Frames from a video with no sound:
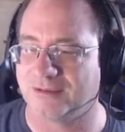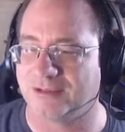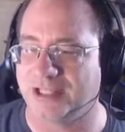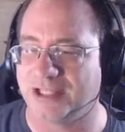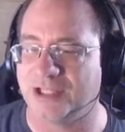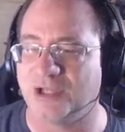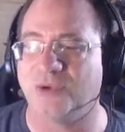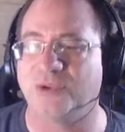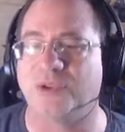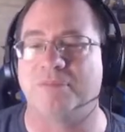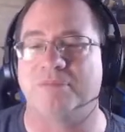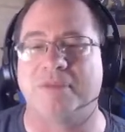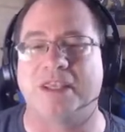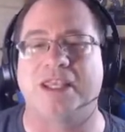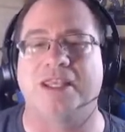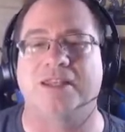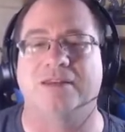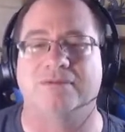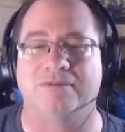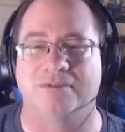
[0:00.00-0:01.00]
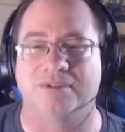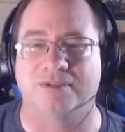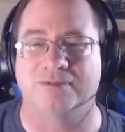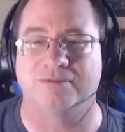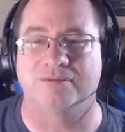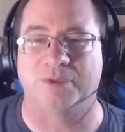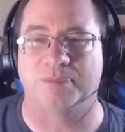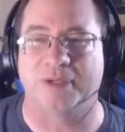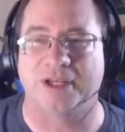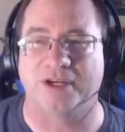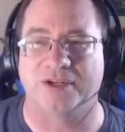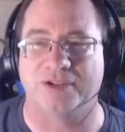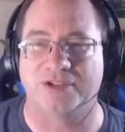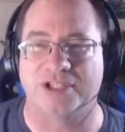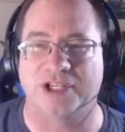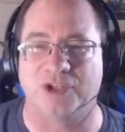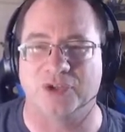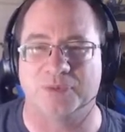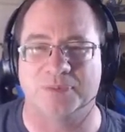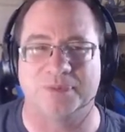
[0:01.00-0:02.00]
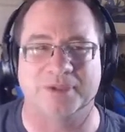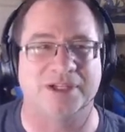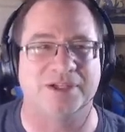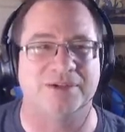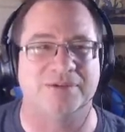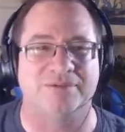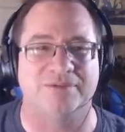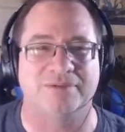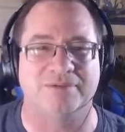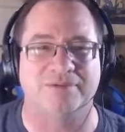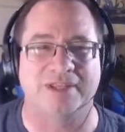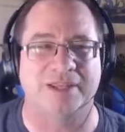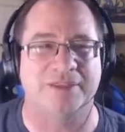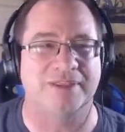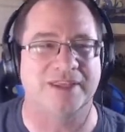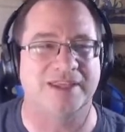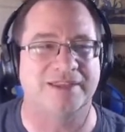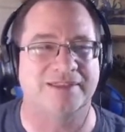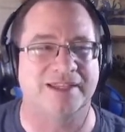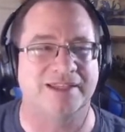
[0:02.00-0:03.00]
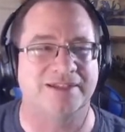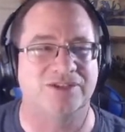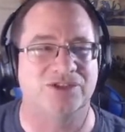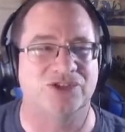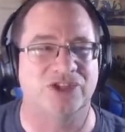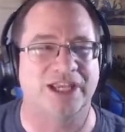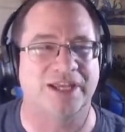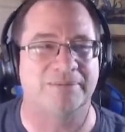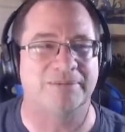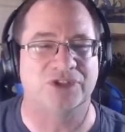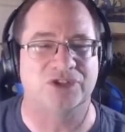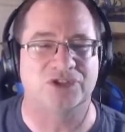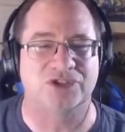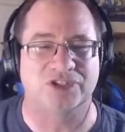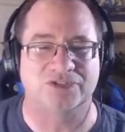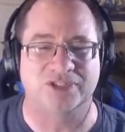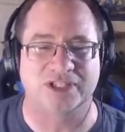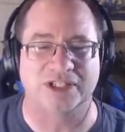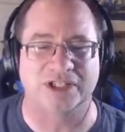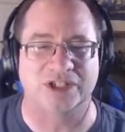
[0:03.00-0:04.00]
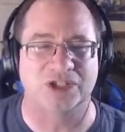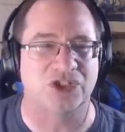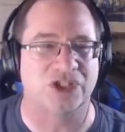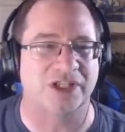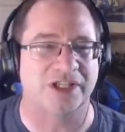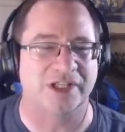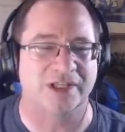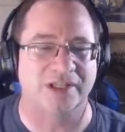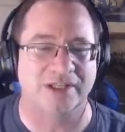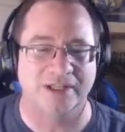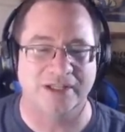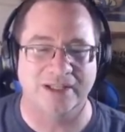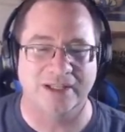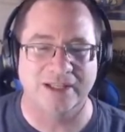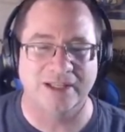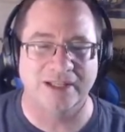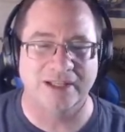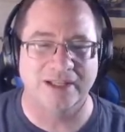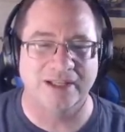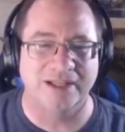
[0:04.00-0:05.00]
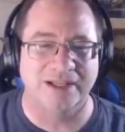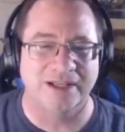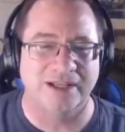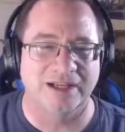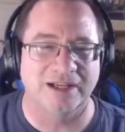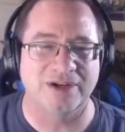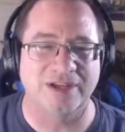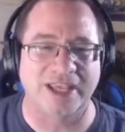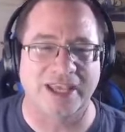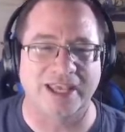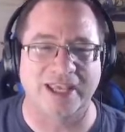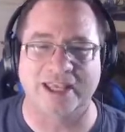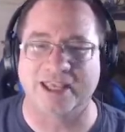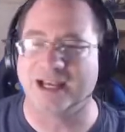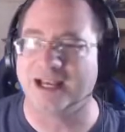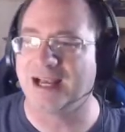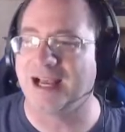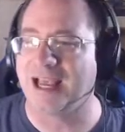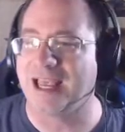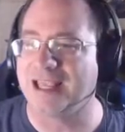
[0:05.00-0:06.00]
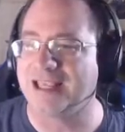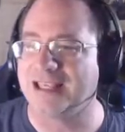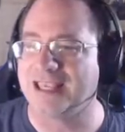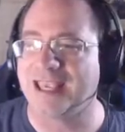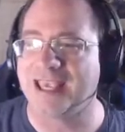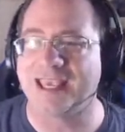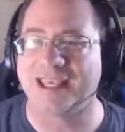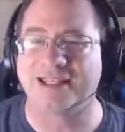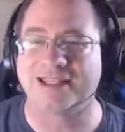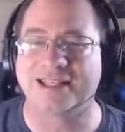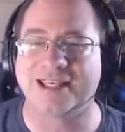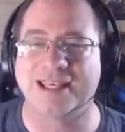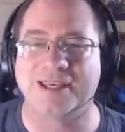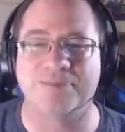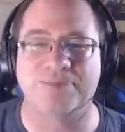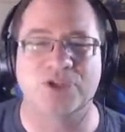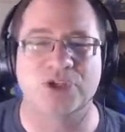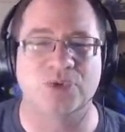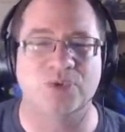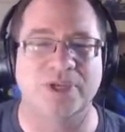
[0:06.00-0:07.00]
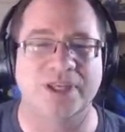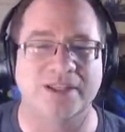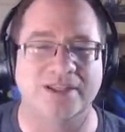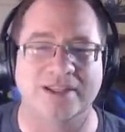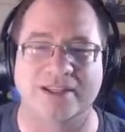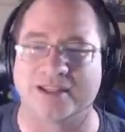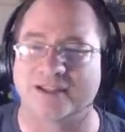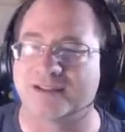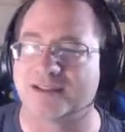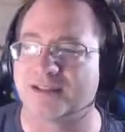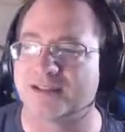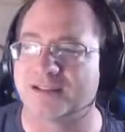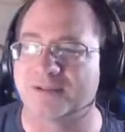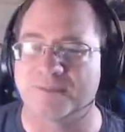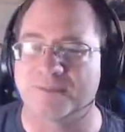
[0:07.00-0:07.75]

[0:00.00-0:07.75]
I know the meat repairs health, but I don't. I think the jam is just energy. Okay, I can't keep doing this.